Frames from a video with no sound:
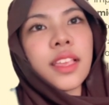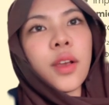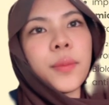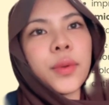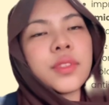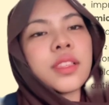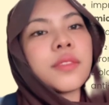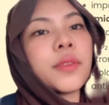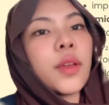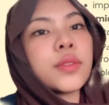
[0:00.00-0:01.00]

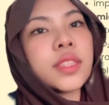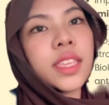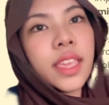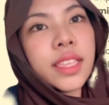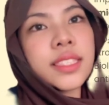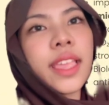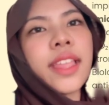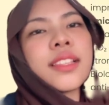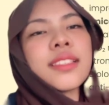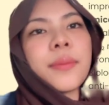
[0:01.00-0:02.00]
decomposes VOCs,
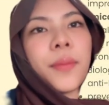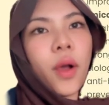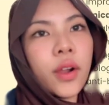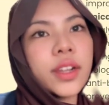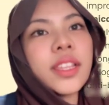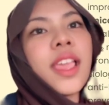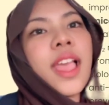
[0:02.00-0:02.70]
and support